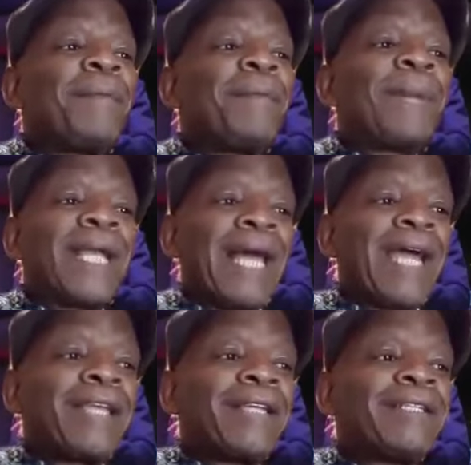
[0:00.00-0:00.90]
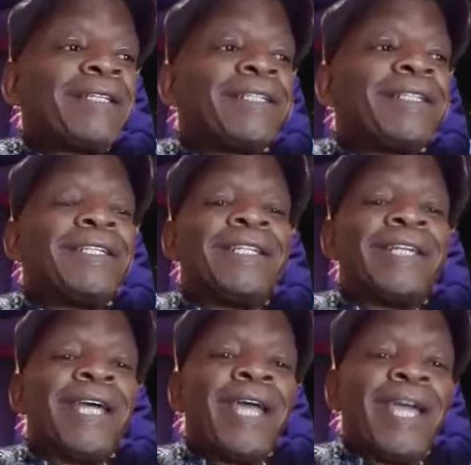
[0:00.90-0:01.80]
my line
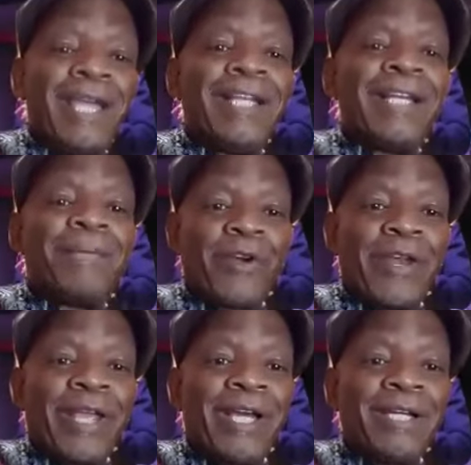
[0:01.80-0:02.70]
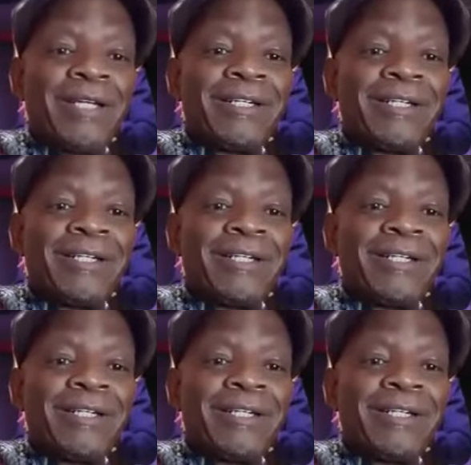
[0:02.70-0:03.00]
in America,